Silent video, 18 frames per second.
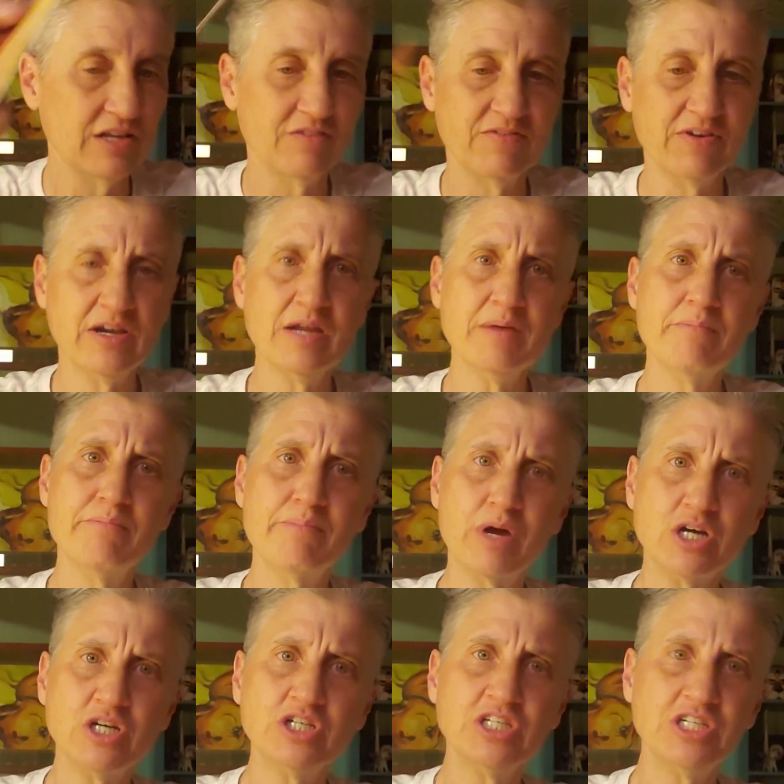It's very
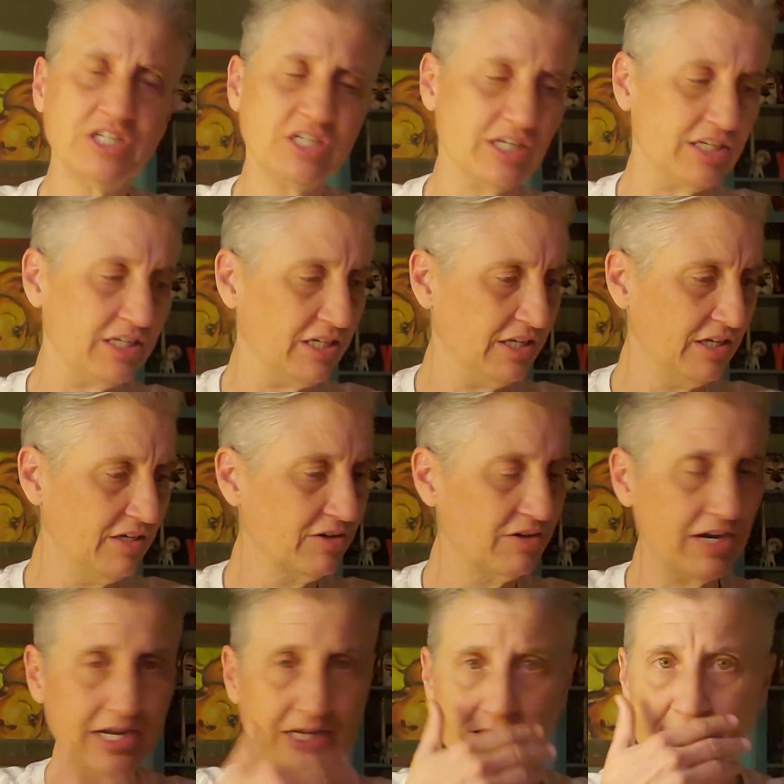Martian,
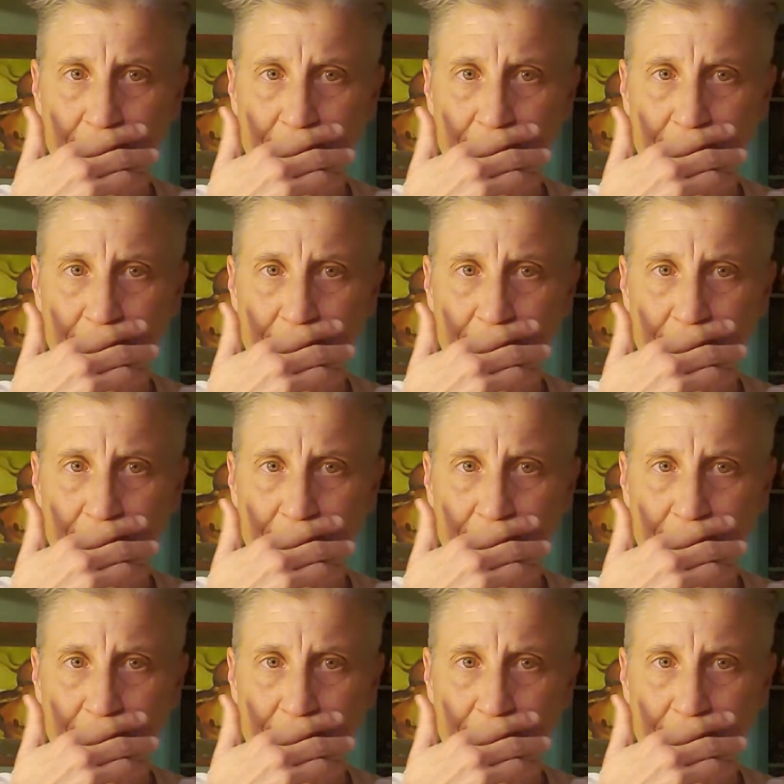right?